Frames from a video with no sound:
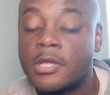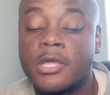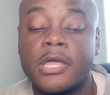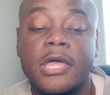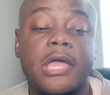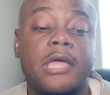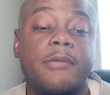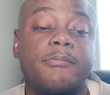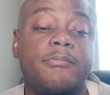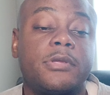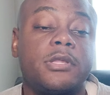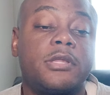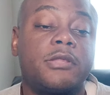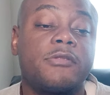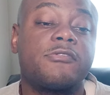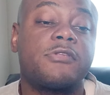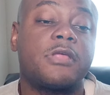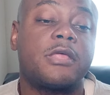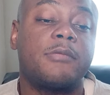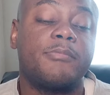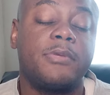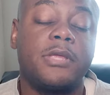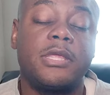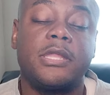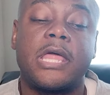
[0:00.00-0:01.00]
And
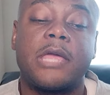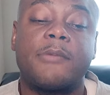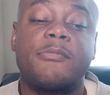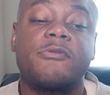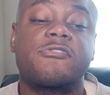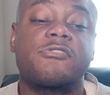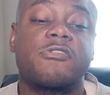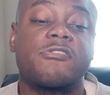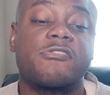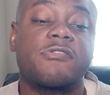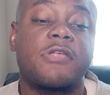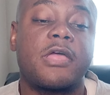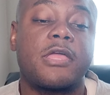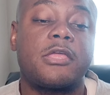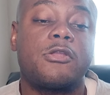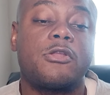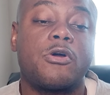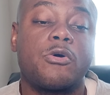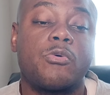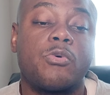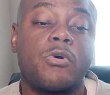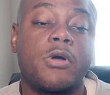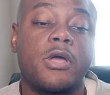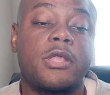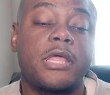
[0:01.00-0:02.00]
being able to say, you know
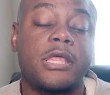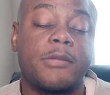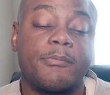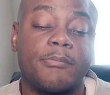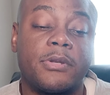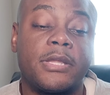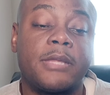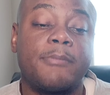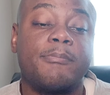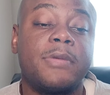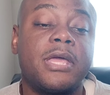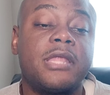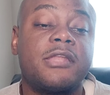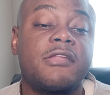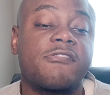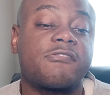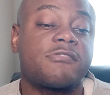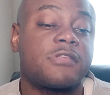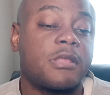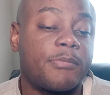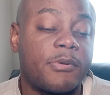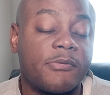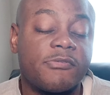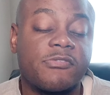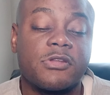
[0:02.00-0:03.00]
what, and men to
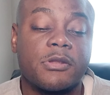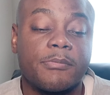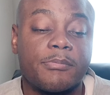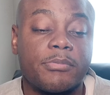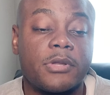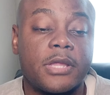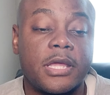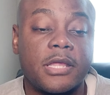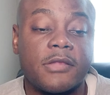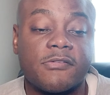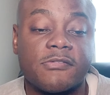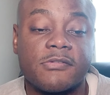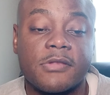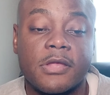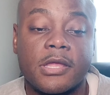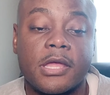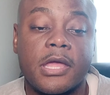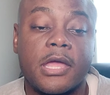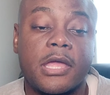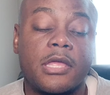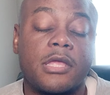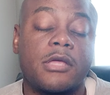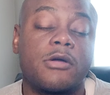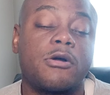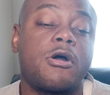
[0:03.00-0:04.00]
step up to the plate and say,
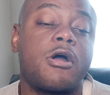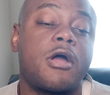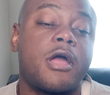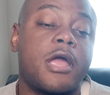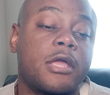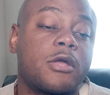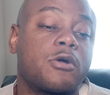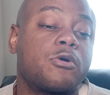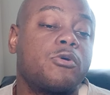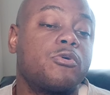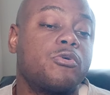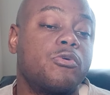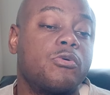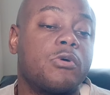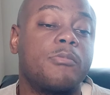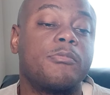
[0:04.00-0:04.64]
hey, all right, cool.